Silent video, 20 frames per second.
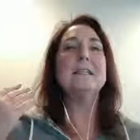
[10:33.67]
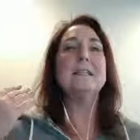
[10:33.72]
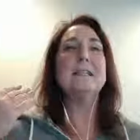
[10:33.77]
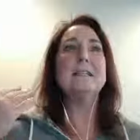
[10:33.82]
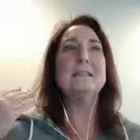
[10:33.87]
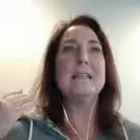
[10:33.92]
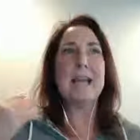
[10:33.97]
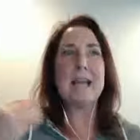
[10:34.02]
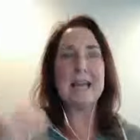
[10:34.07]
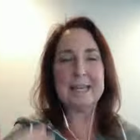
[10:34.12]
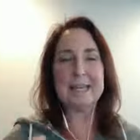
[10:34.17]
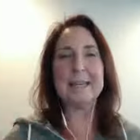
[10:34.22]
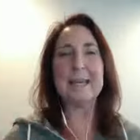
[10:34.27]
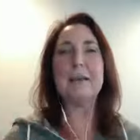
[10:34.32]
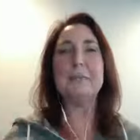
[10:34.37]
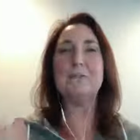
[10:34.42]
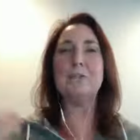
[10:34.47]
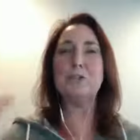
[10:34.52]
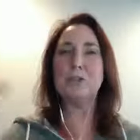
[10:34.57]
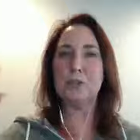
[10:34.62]
Take
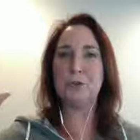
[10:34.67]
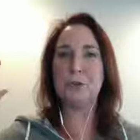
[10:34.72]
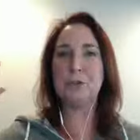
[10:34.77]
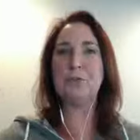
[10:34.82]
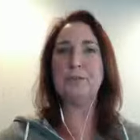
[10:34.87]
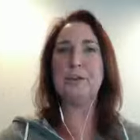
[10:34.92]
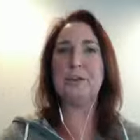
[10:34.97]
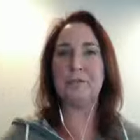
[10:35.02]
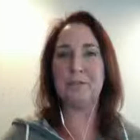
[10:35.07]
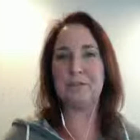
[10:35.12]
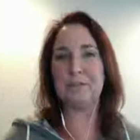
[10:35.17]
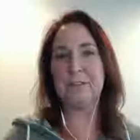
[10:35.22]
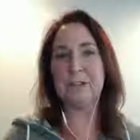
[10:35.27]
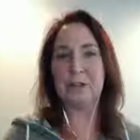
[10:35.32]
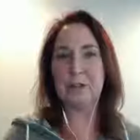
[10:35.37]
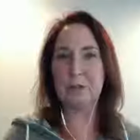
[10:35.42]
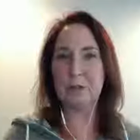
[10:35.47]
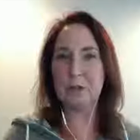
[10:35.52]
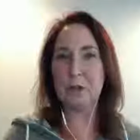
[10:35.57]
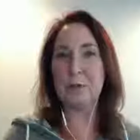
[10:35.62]
them to their,
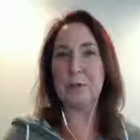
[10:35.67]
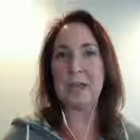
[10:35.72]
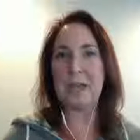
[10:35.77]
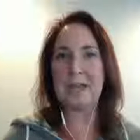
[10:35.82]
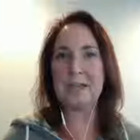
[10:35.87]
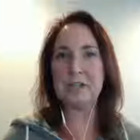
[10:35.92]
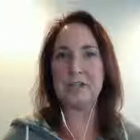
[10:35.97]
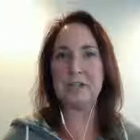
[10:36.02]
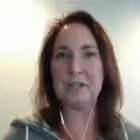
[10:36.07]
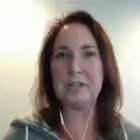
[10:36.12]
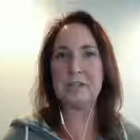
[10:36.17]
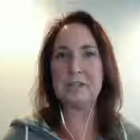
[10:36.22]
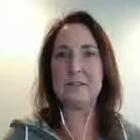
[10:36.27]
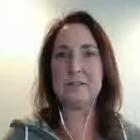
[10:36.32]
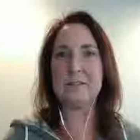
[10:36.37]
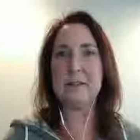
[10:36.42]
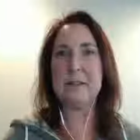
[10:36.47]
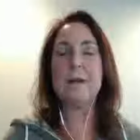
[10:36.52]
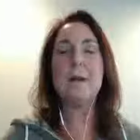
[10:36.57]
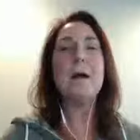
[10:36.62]
their
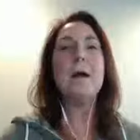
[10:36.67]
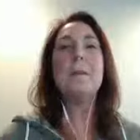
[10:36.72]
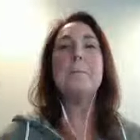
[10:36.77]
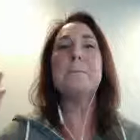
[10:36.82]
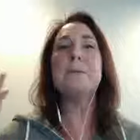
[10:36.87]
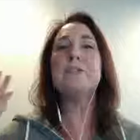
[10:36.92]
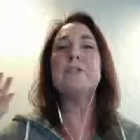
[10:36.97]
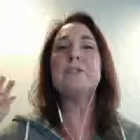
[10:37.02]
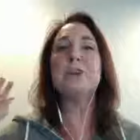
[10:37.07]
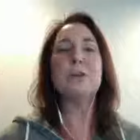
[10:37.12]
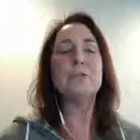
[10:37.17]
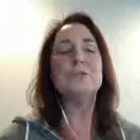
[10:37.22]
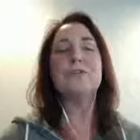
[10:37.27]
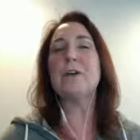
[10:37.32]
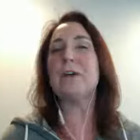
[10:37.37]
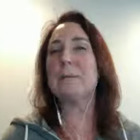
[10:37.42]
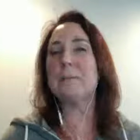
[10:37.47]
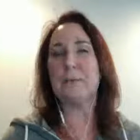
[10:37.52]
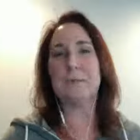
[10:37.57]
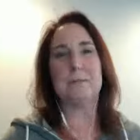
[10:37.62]
locations but don't
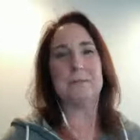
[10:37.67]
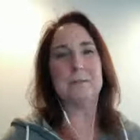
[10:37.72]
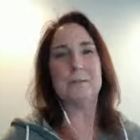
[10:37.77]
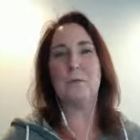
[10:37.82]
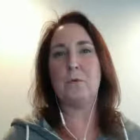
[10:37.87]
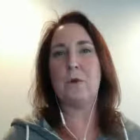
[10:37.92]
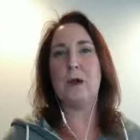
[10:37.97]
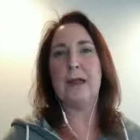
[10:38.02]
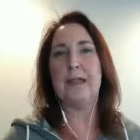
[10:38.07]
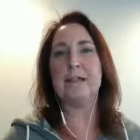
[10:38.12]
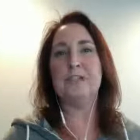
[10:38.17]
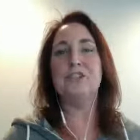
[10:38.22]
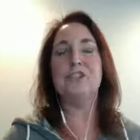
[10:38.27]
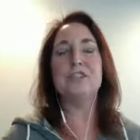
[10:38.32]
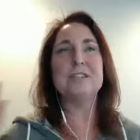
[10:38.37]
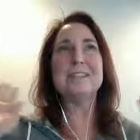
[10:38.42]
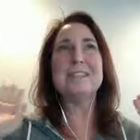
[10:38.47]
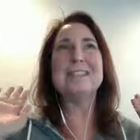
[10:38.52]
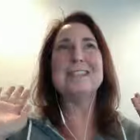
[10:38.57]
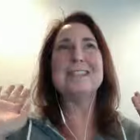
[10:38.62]
try to put them away.
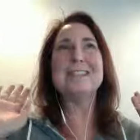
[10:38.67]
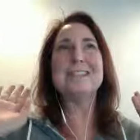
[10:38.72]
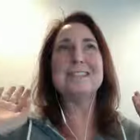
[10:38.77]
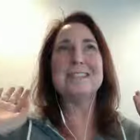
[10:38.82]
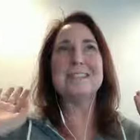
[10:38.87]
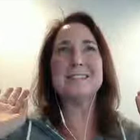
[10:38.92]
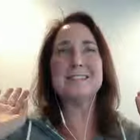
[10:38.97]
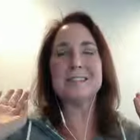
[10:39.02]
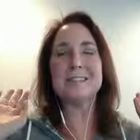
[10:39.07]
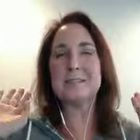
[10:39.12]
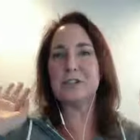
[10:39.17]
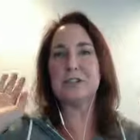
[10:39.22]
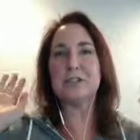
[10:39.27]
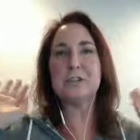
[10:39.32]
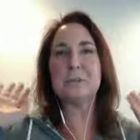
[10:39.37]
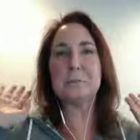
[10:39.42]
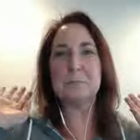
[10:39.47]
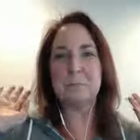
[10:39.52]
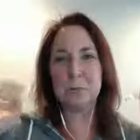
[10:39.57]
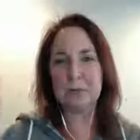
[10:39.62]
Just
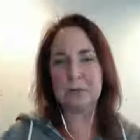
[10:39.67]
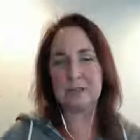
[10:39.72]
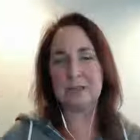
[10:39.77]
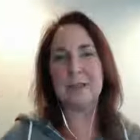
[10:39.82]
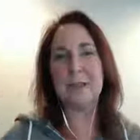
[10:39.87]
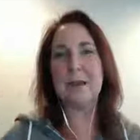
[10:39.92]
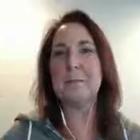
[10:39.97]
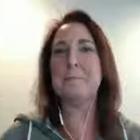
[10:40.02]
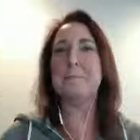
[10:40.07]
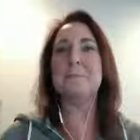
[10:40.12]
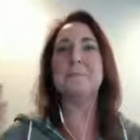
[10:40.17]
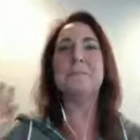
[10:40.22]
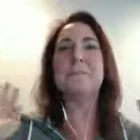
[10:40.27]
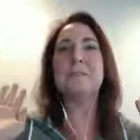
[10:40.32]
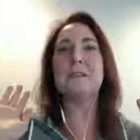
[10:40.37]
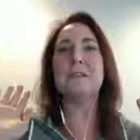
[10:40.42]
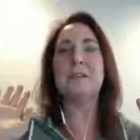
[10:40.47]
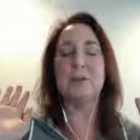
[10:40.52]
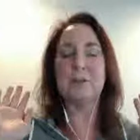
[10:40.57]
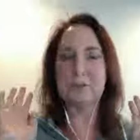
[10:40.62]
just put them,
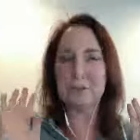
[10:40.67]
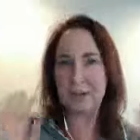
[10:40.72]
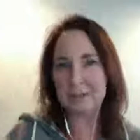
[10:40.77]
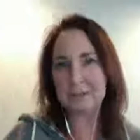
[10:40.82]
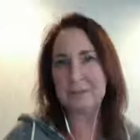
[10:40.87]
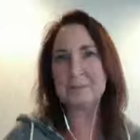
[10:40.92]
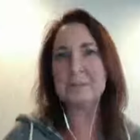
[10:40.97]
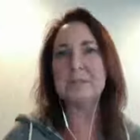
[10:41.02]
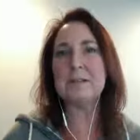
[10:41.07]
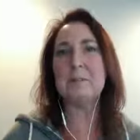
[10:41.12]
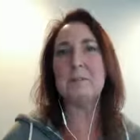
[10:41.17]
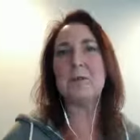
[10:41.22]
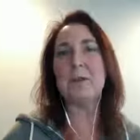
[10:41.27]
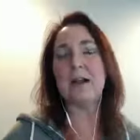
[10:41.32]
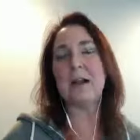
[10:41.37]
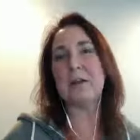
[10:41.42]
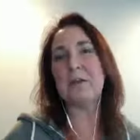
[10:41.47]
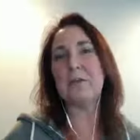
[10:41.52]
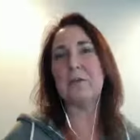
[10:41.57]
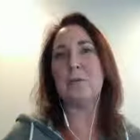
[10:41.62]
you know, tuck them somewhere
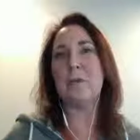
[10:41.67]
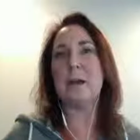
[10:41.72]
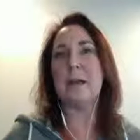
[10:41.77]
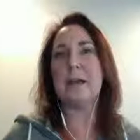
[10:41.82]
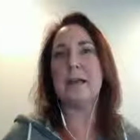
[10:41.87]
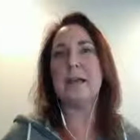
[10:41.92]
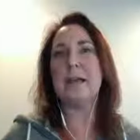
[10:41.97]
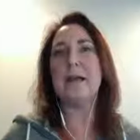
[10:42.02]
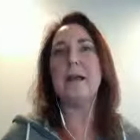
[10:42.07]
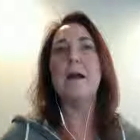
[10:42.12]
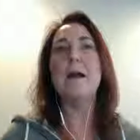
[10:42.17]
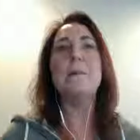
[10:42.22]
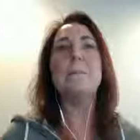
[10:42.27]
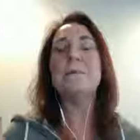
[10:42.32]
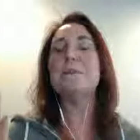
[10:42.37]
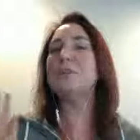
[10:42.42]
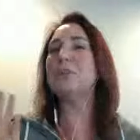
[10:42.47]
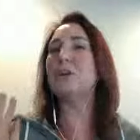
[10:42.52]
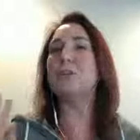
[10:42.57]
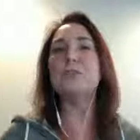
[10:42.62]
out of the way,
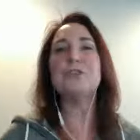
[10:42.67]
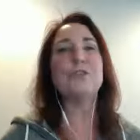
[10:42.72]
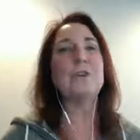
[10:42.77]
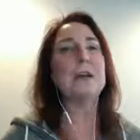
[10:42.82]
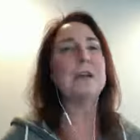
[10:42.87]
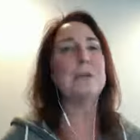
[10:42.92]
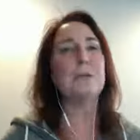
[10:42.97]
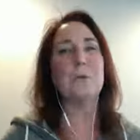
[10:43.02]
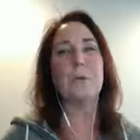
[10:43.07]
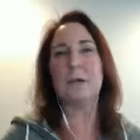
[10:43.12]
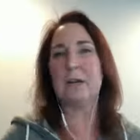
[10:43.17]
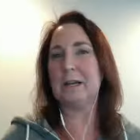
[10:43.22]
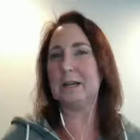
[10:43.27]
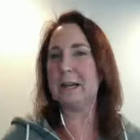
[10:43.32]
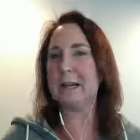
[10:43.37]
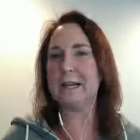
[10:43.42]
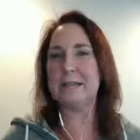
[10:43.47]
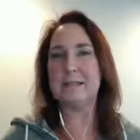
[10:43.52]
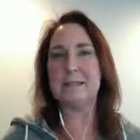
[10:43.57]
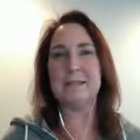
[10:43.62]
but don't try to
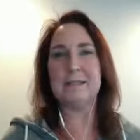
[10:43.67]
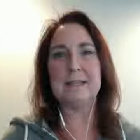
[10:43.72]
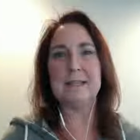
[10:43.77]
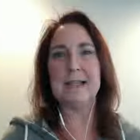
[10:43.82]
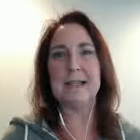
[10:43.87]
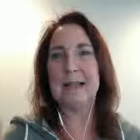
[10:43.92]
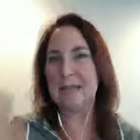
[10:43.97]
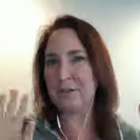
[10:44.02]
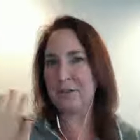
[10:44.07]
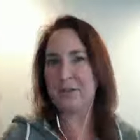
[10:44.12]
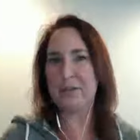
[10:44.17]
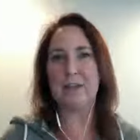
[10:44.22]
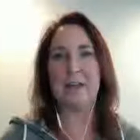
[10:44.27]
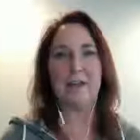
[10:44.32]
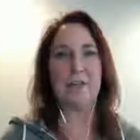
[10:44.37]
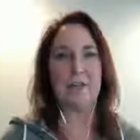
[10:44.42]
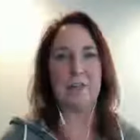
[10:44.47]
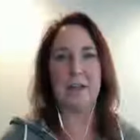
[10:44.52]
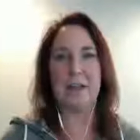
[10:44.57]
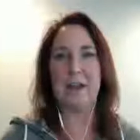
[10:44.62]
organize
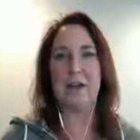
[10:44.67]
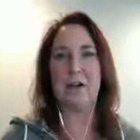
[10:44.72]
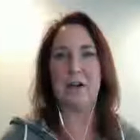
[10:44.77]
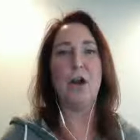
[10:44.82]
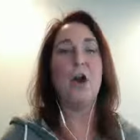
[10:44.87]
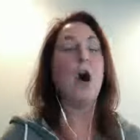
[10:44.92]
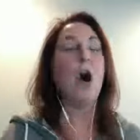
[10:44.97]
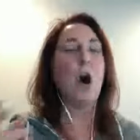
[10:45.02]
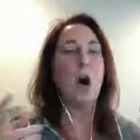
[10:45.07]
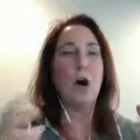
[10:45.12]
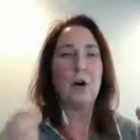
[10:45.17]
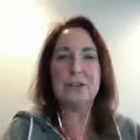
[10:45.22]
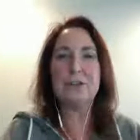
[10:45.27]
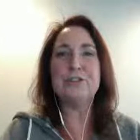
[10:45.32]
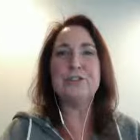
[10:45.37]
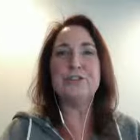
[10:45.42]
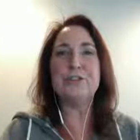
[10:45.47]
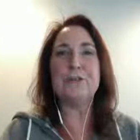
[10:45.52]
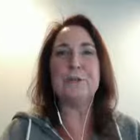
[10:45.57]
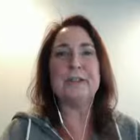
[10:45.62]
anything there. All you're
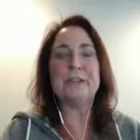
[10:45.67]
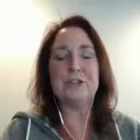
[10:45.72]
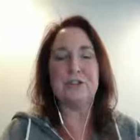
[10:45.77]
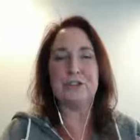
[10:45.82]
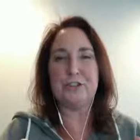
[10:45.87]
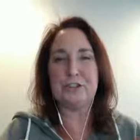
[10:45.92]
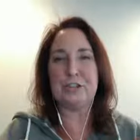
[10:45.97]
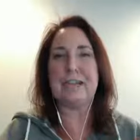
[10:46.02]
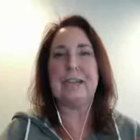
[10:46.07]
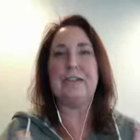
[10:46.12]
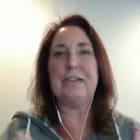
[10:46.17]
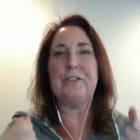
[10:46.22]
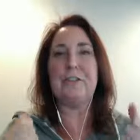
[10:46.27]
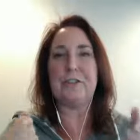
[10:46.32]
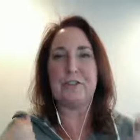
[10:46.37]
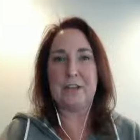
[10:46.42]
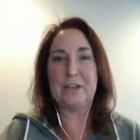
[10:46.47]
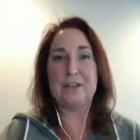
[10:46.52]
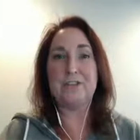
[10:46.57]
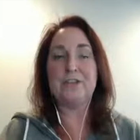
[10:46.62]
doing is you're taking the
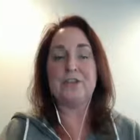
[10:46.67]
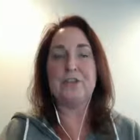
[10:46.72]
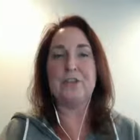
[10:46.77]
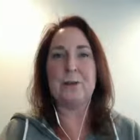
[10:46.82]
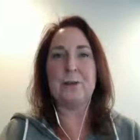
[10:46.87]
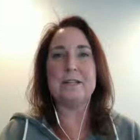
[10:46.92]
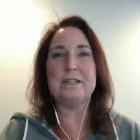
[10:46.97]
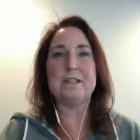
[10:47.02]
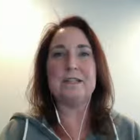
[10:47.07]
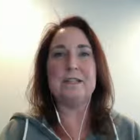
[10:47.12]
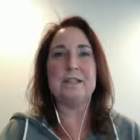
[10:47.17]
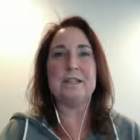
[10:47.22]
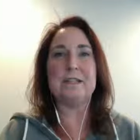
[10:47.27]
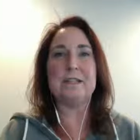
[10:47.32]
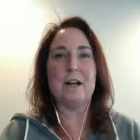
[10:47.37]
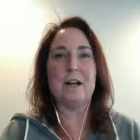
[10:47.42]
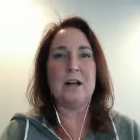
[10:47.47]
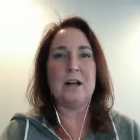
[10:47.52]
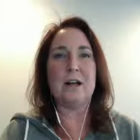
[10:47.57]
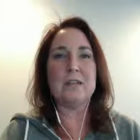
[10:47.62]
things that are going to the
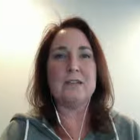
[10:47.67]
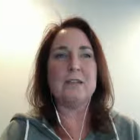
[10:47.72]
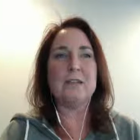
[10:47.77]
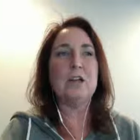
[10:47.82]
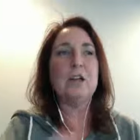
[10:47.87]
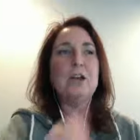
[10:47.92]
linen closet